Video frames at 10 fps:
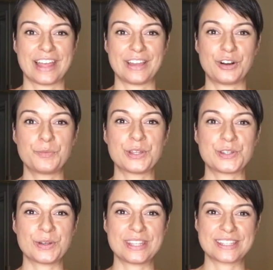I hope you
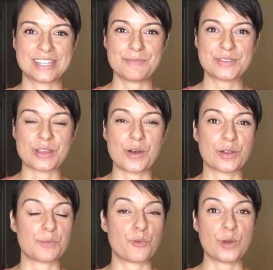enjoyed these tips
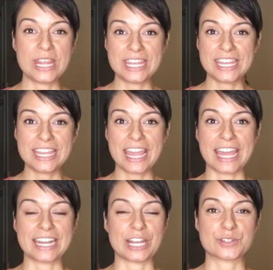on breathing
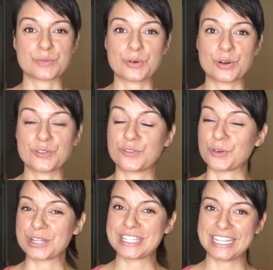and air support
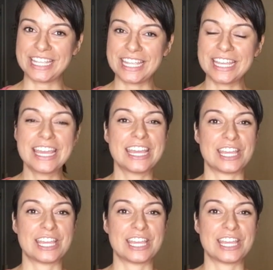for singing.